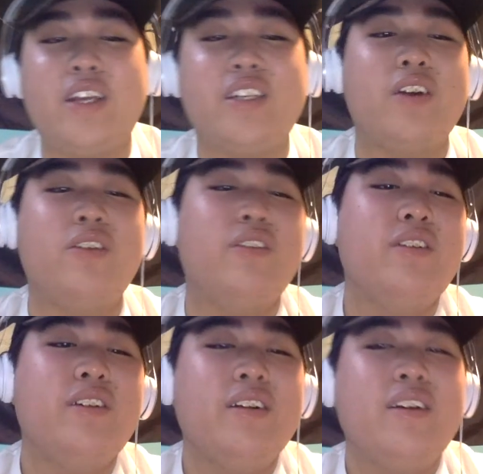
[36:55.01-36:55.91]
So,
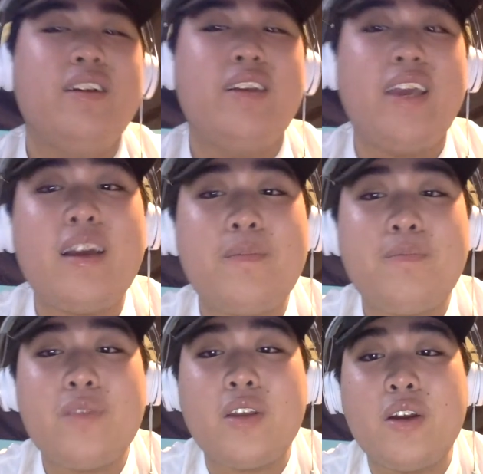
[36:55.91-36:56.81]
yeah,
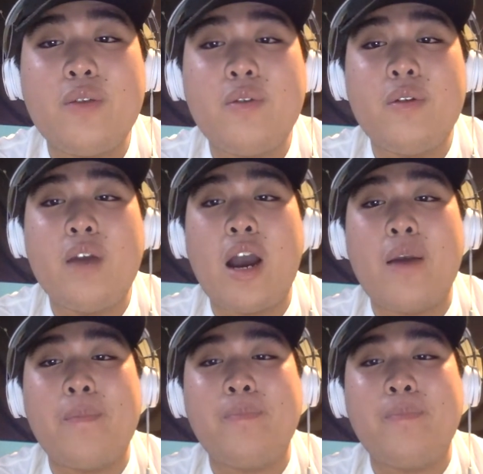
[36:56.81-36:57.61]
good job